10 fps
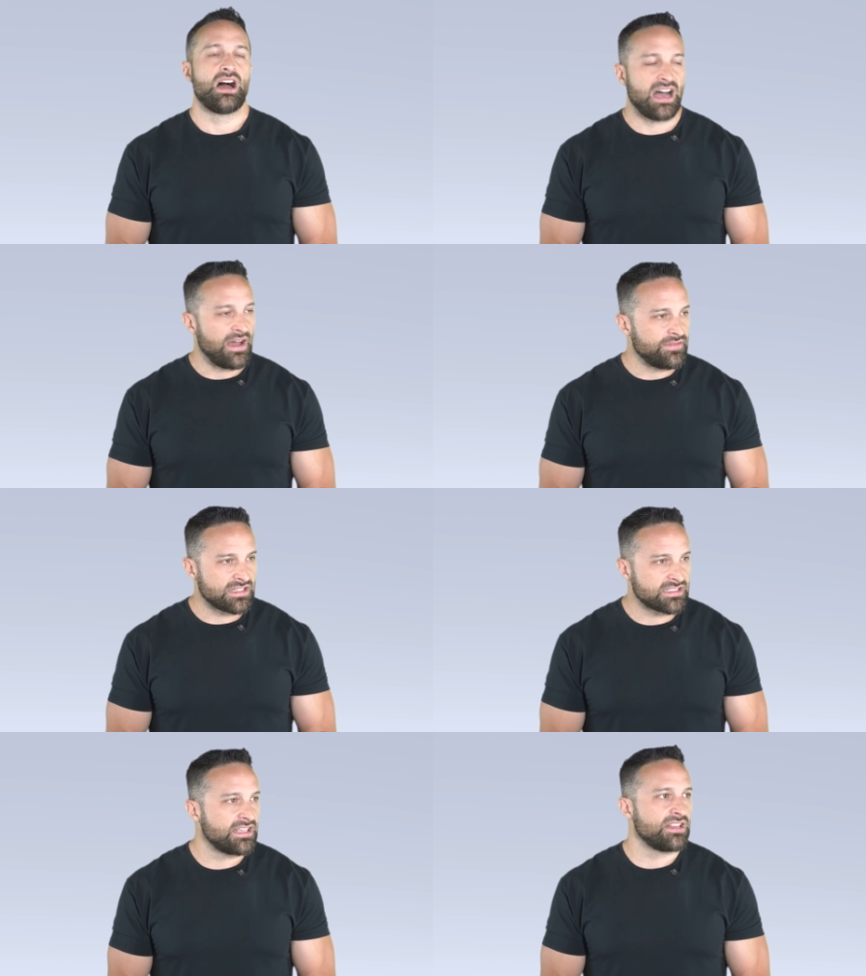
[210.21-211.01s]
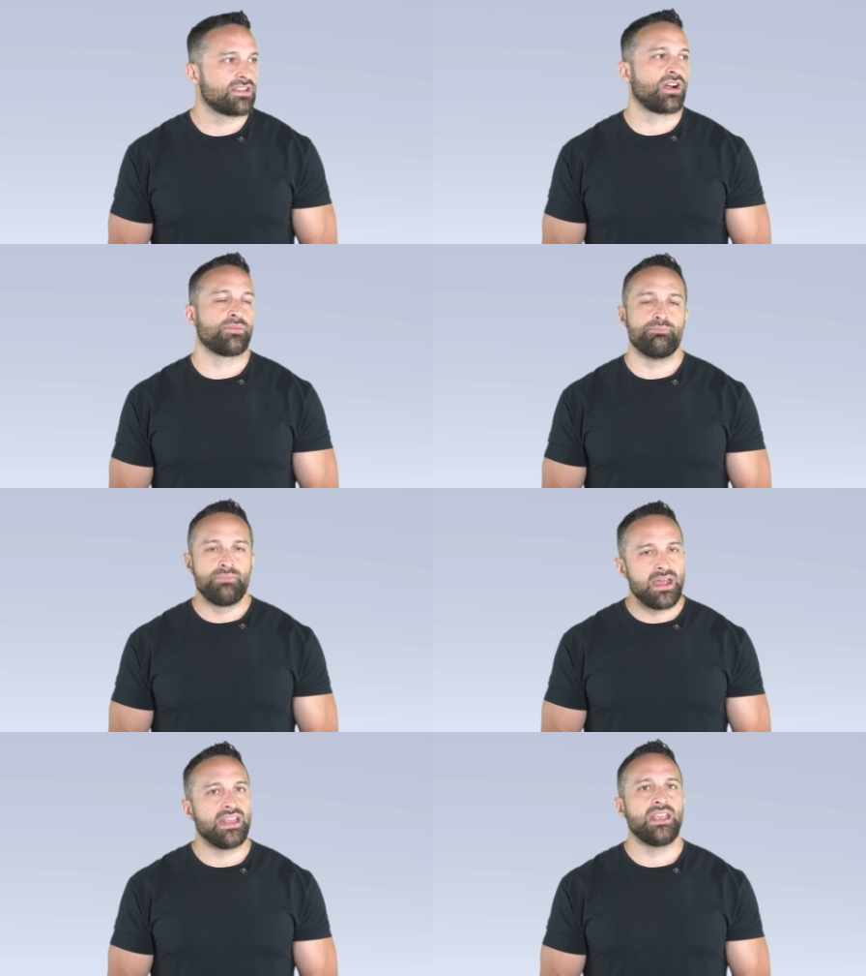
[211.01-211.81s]
Obviously, there are
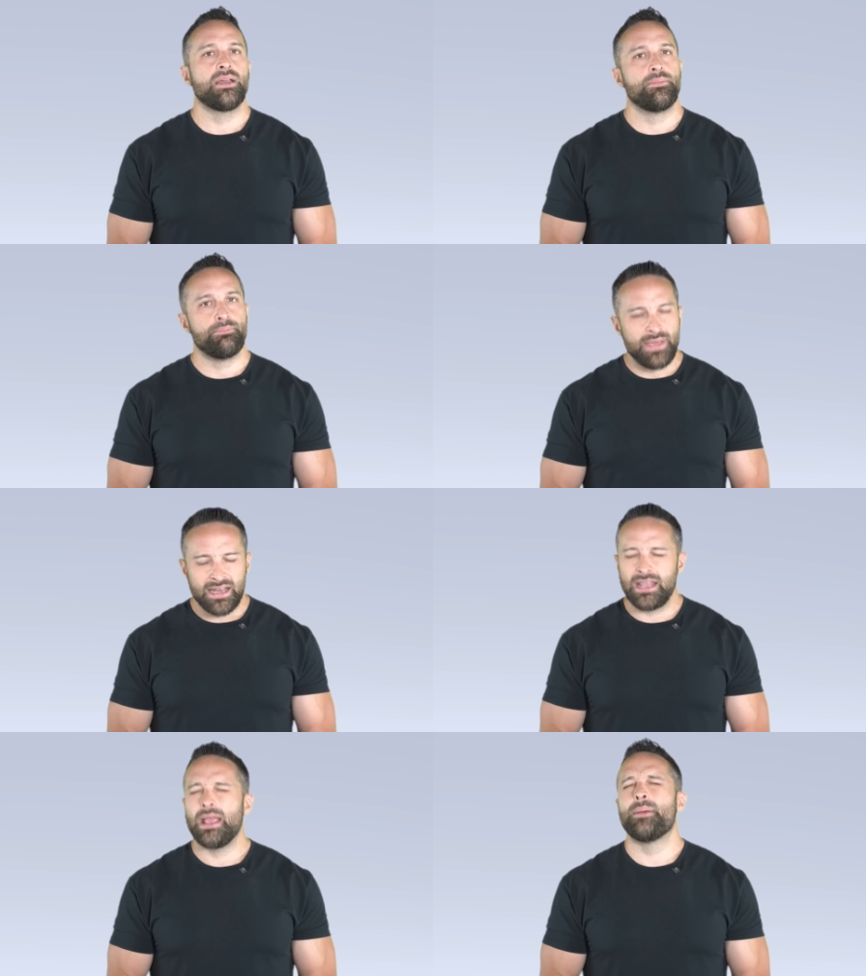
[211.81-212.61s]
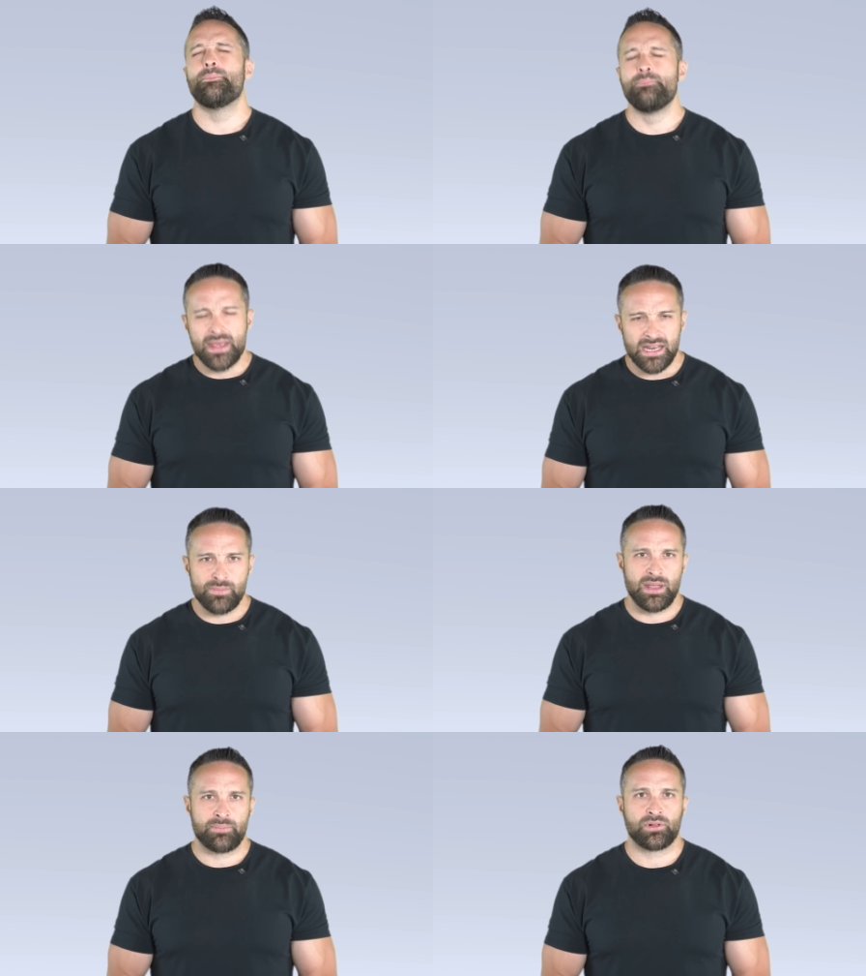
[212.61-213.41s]
many, many, many
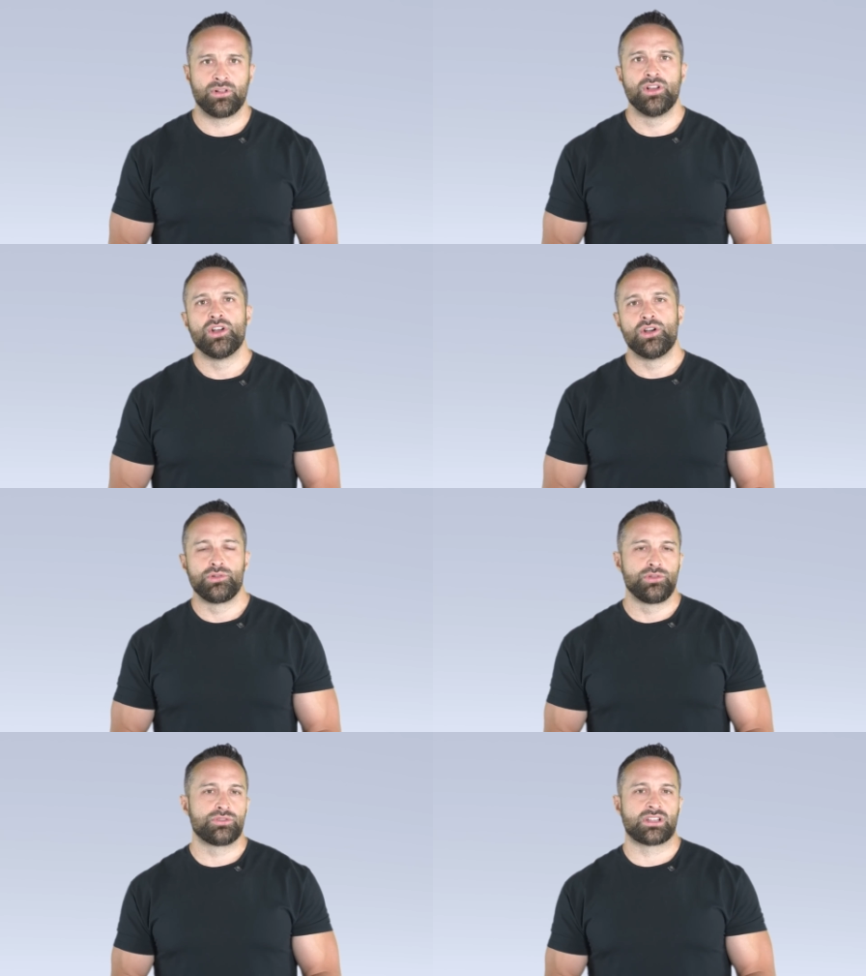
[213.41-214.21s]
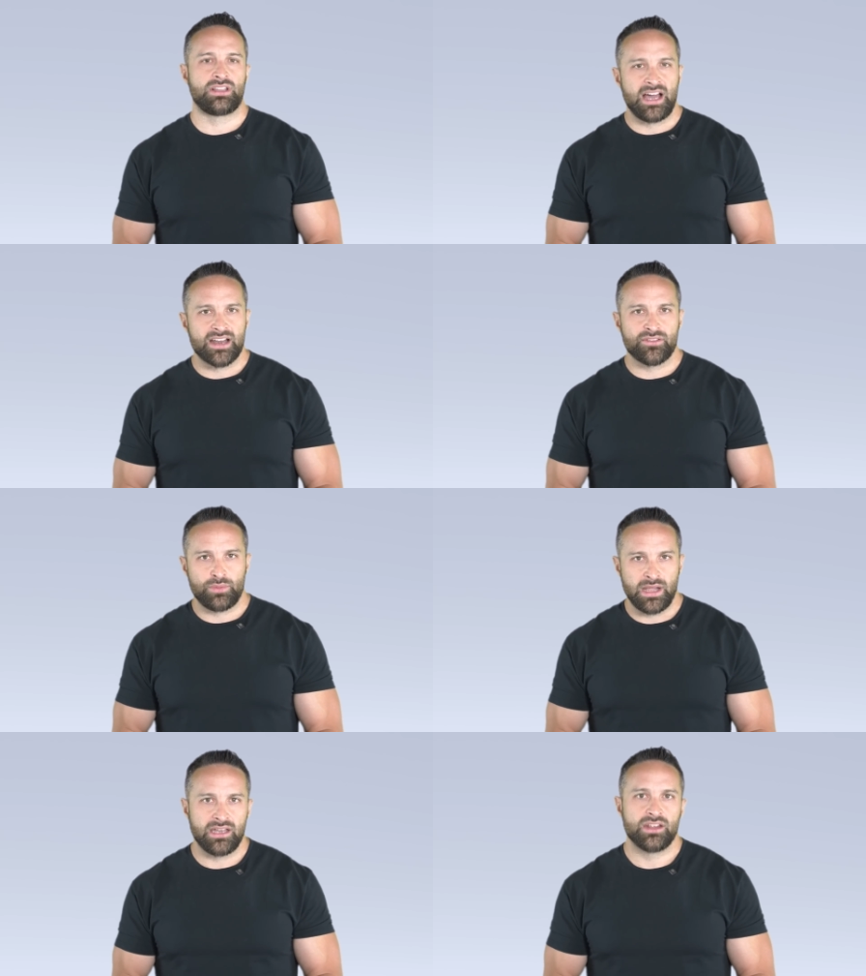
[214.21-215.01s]
people who lose a lot of
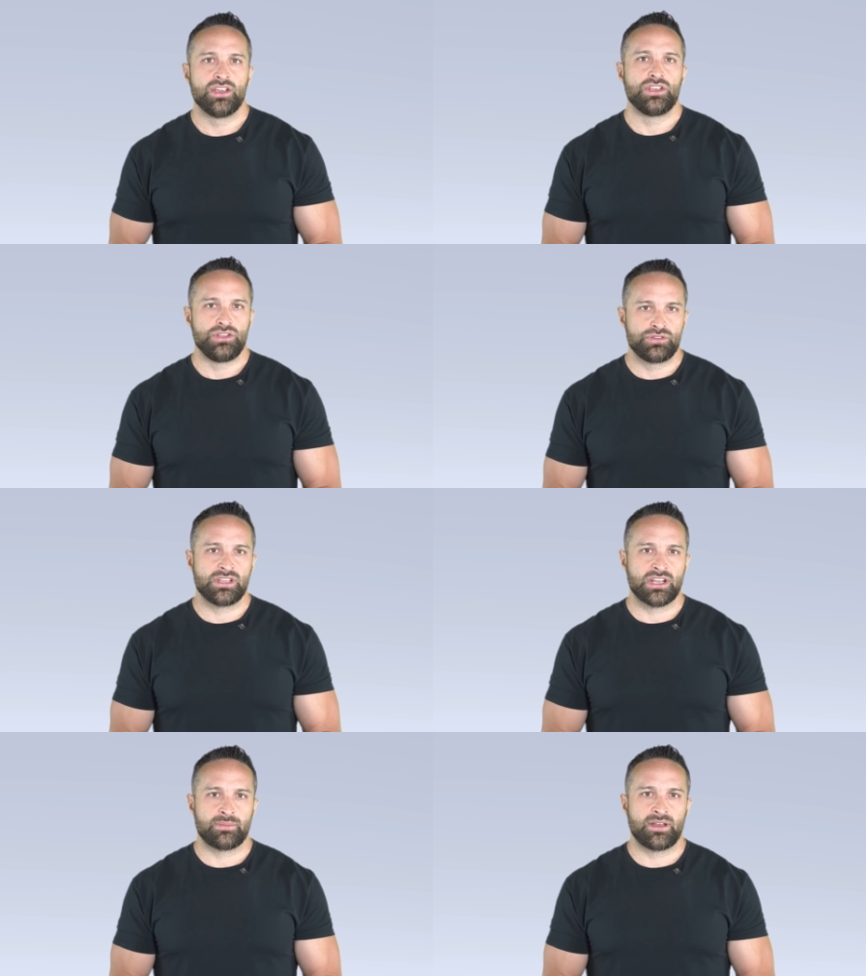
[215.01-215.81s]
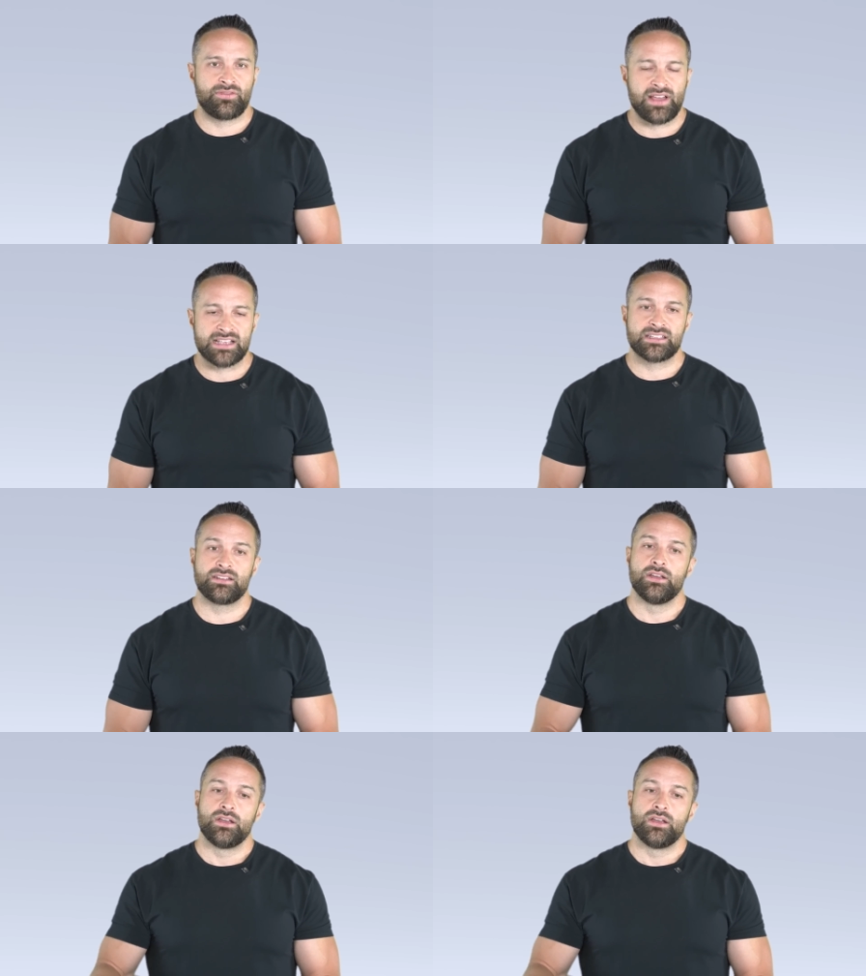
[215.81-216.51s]
weight using intermittent fasting.